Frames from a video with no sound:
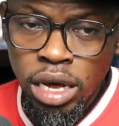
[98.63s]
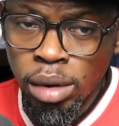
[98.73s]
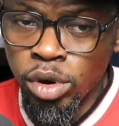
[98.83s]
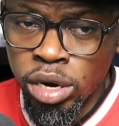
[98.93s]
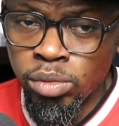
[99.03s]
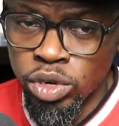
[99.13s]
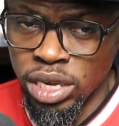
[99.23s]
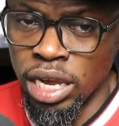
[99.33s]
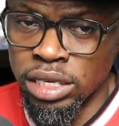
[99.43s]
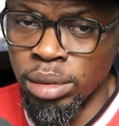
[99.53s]
Amorim
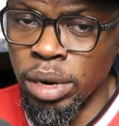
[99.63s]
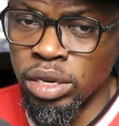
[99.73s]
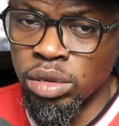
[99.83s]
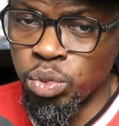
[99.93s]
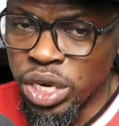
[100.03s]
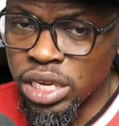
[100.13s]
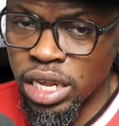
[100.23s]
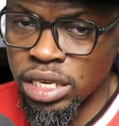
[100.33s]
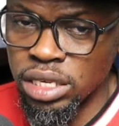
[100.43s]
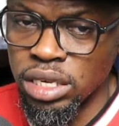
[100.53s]
was asked about the
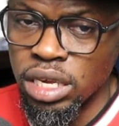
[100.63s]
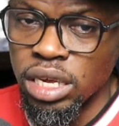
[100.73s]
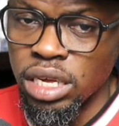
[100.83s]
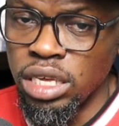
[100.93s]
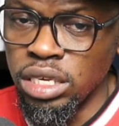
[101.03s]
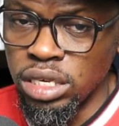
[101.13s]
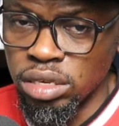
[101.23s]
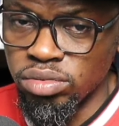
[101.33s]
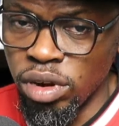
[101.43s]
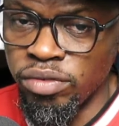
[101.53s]
weakness
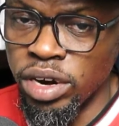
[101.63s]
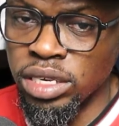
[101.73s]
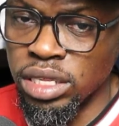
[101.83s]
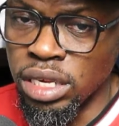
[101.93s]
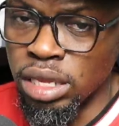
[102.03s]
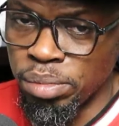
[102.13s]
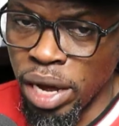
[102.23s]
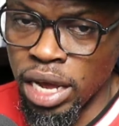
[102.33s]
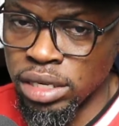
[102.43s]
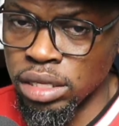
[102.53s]
he's referenced in the
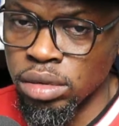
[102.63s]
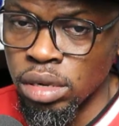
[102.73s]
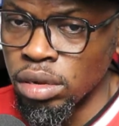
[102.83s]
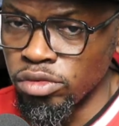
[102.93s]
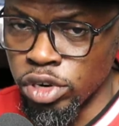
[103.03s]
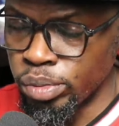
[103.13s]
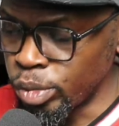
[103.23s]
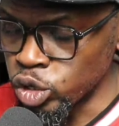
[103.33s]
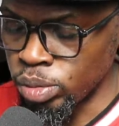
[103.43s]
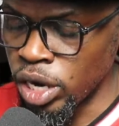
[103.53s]
past with
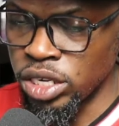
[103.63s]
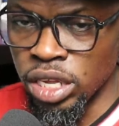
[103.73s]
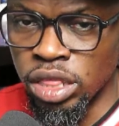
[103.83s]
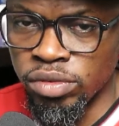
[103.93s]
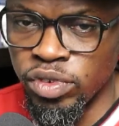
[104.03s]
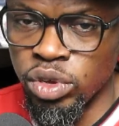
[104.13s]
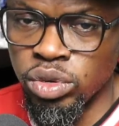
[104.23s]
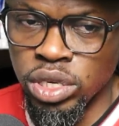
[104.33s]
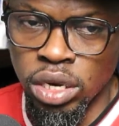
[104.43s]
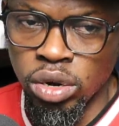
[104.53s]
post-match
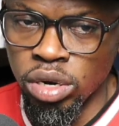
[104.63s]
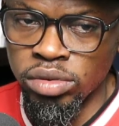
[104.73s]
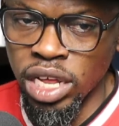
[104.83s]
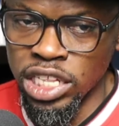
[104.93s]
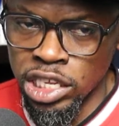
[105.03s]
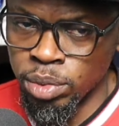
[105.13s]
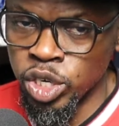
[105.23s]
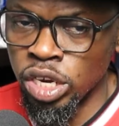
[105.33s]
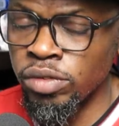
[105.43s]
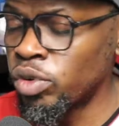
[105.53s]
interviews and all of that,
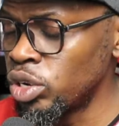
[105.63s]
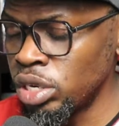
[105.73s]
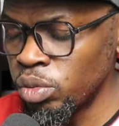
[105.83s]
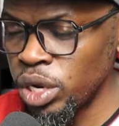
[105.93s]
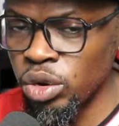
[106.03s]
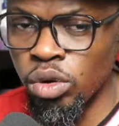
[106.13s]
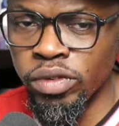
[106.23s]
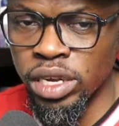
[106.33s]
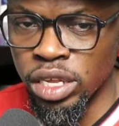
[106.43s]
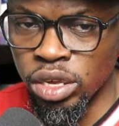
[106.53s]
especially following the win
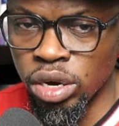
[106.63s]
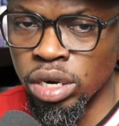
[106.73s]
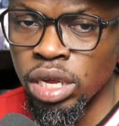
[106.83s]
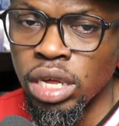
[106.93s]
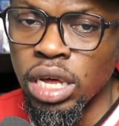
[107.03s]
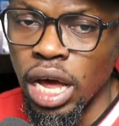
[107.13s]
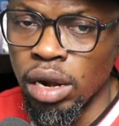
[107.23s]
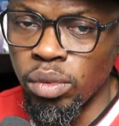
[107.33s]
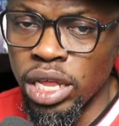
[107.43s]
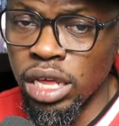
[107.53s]
over Lyon,
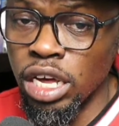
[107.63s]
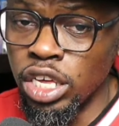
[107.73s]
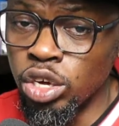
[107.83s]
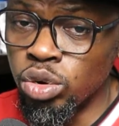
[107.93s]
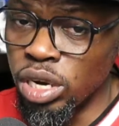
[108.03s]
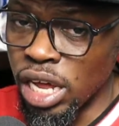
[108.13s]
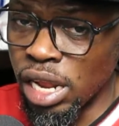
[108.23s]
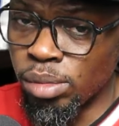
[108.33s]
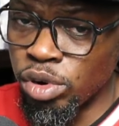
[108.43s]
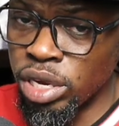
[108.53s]
and whether he could
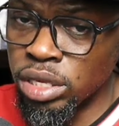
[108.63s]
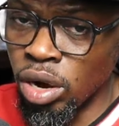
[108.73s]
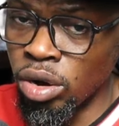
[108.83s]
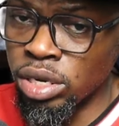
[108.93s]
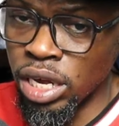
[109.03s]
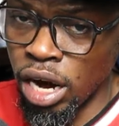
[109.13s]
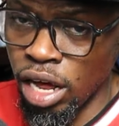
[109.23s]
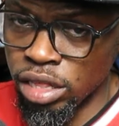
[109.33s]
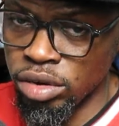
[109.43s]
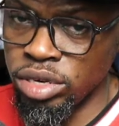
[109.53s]
elaborate on the
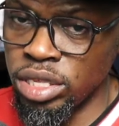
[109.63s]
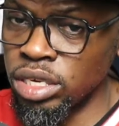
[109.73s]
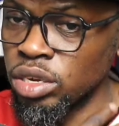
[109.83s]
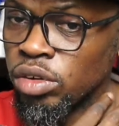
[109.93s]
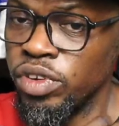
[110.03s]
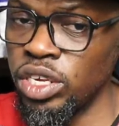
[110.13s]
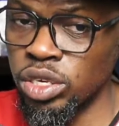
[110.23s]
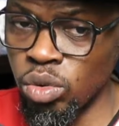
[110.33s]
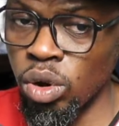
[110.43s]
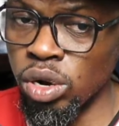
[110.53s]
characteristics of his
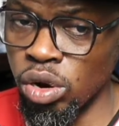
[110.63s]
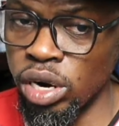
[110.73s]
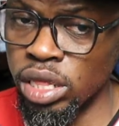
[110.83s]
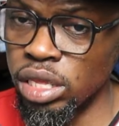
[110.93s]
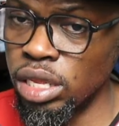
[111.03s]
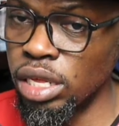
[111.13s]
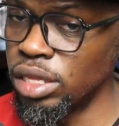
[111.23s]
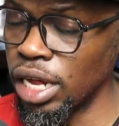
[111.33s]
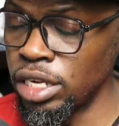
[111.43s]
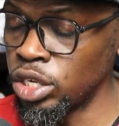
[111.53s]
squad
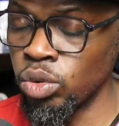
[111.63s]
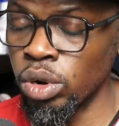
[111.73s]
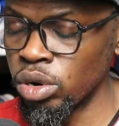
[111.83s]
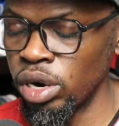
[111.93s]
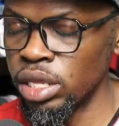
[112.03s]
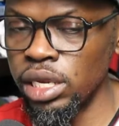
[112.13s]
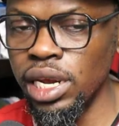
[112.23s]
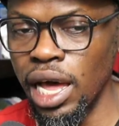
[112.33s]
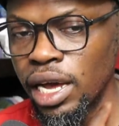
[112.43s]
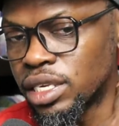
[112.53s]
that his squad currently
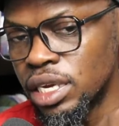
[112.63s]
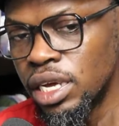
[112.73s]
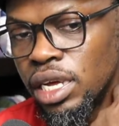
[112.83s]
lacks.